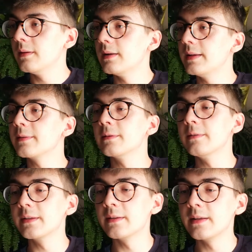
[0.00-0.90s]
Let's go
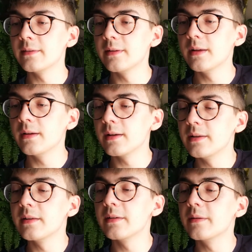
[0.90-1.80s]
with another
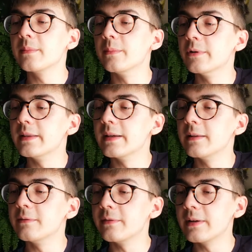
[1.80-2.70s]

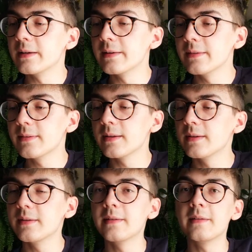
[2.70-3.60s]
Montal fragrance.
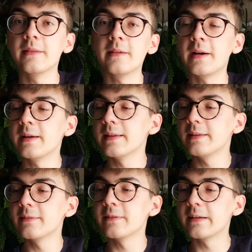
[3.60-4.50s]
I had
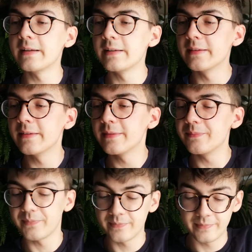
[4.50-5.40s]
this for ages.
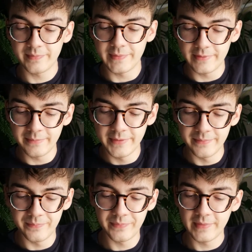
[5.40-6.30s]
Oops.
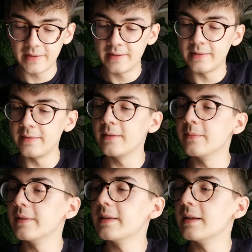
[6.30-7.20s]
This is
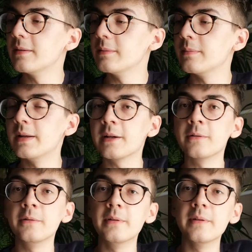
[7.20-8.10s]
Montal Black
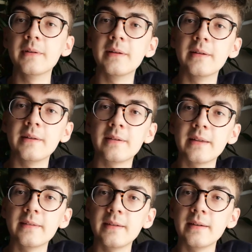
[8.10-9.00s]
Wood. You
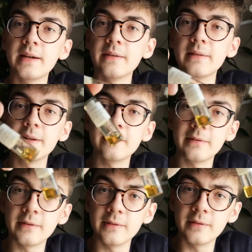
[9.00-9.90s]
can see I only have
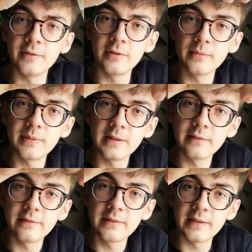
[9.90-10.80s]
a drop
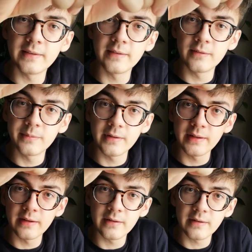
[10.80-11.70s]
left. It's a super
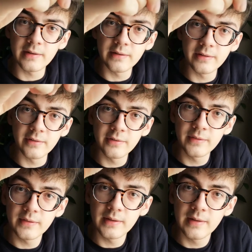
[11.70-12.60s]
dark color juice.